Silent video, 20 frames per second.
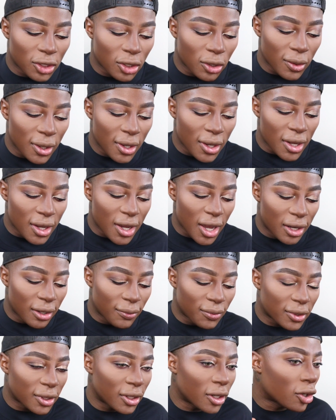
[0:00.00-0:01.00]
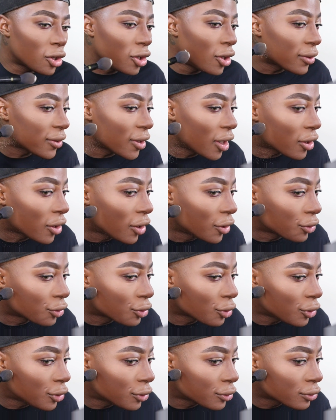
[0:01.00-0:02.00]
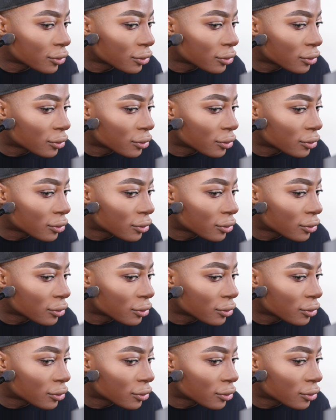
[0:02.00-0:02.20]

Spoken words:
to, and I'm just gonna cut that contour.